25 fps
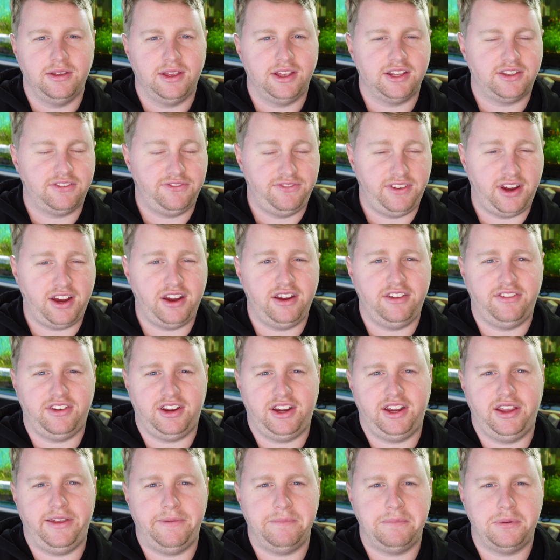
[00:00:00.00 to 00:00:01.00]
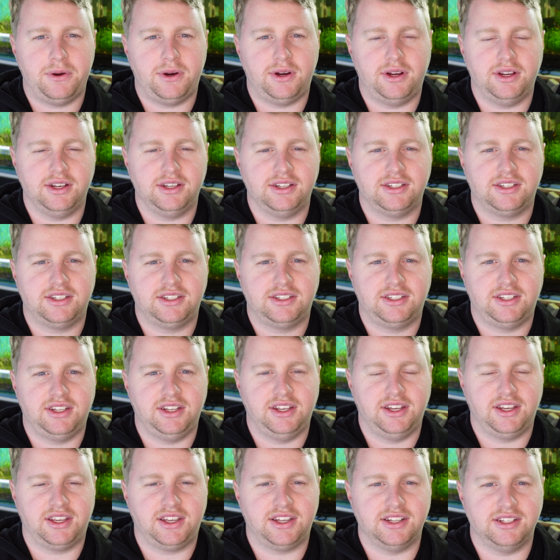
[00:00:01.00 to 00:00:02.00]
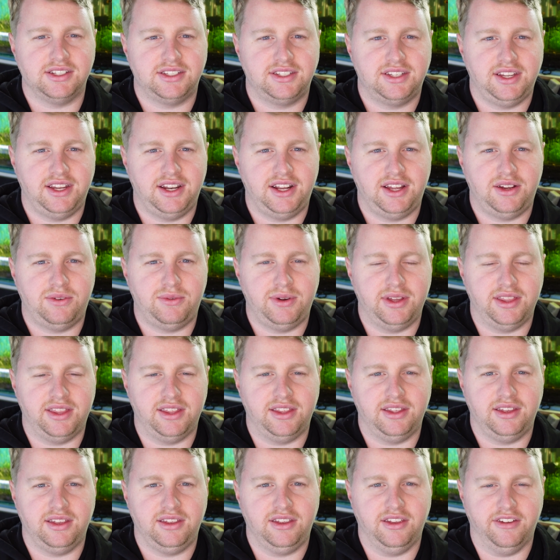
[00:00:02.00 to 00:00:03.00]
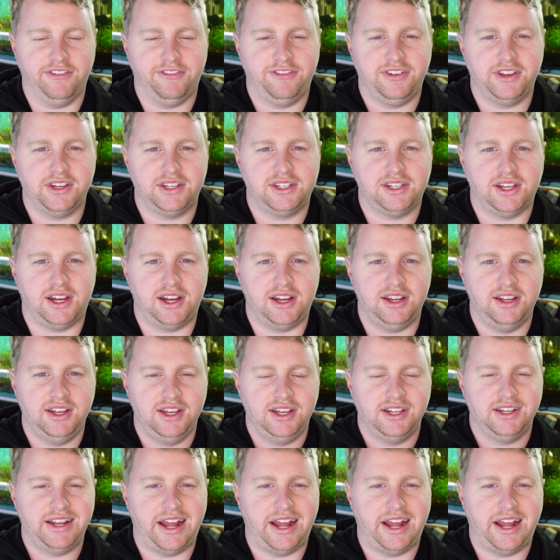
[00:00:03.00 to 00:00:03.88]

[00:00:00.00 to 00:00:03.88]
it's very important to consider whether your fish are